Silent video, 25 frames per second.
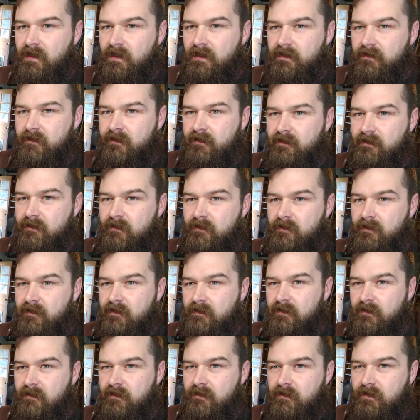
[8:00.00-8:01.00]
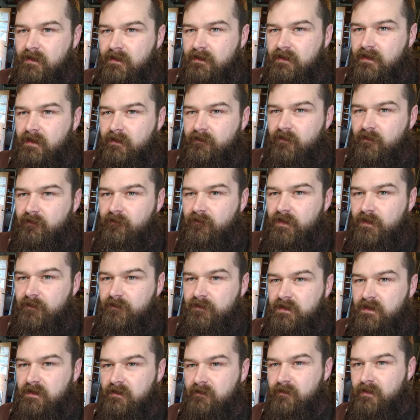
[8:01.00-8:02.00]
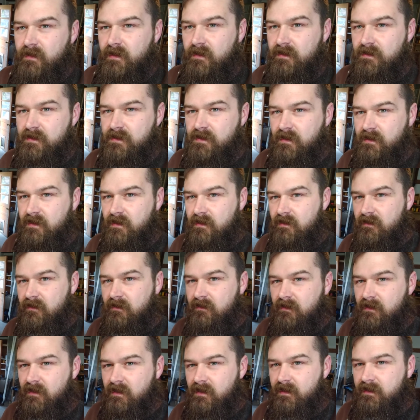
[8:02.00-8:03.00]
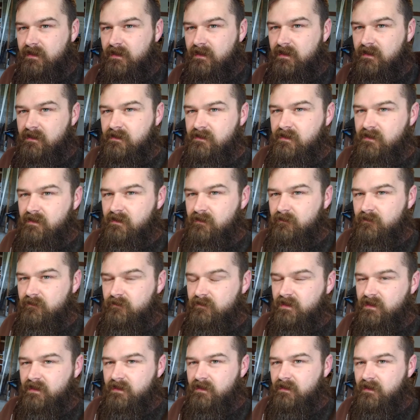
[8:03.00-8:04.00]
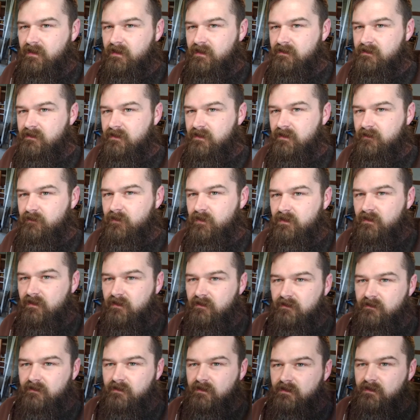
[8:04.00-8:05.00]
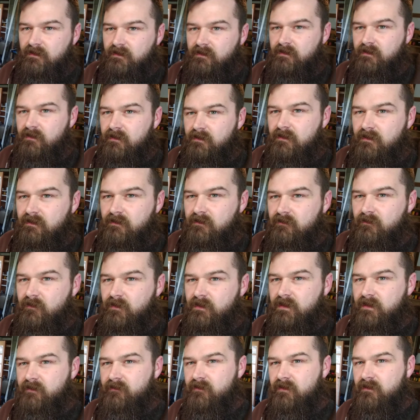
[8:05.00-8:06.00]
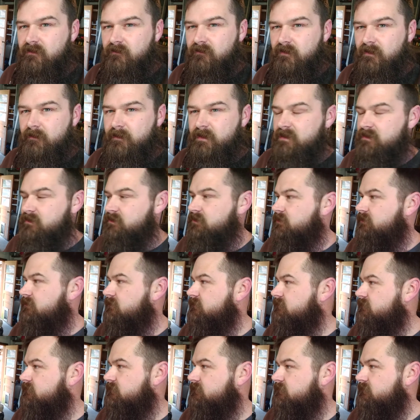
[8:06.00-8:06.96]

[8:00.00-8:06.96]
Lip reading: ladder. Got that for $15 at like an antique, not an antique, but whatever, a rummage.